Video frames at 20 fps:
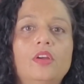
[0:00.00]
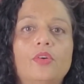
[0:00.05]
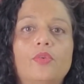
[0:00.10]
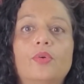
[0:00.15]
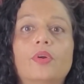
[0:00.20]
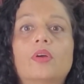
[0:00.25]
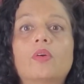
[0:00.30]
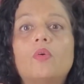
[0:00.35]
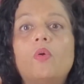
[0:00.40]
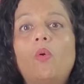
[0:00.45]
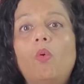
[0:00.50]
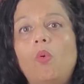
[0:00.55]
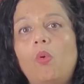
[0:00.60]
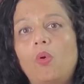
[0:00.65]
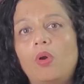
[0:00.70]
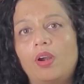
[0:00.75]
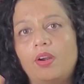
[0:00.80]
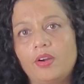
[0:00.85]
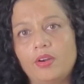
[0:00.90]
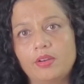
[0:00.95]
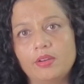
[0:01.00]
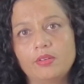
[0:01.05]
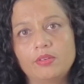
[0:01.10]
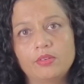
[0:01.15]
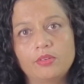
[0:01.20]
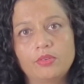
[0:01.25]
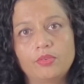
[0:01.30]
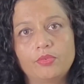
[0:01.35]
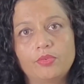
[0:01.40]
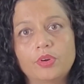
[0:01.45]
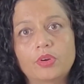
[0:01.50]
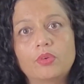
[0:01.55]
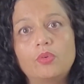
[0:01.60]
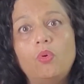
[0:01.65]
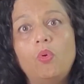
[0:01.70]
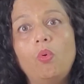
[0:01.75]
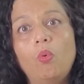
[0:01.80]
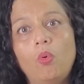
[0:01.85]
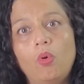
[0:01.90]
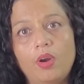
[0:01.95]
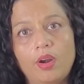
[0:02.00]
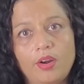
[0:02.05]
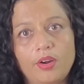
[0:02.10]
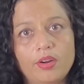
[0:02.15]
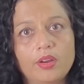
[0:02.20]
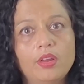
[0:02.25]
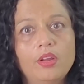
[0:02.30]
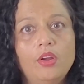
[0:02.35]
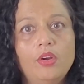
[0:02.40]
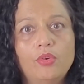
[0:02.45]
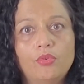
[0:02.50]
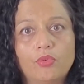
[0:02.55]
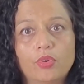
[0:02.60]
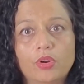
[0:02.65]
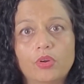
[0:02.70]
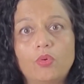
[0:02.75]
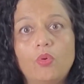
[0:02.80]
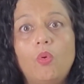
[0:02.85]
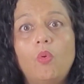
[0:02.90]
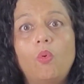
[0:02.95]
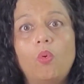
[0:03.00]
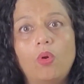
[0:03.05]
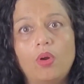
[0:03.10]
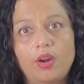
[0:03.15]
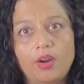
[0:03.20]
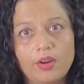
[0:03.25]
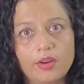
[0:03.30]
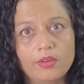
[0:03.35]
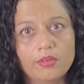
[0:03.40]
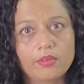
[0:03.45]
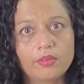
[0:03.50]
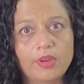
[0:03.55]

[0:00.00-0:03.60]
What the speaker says: Record, record, record.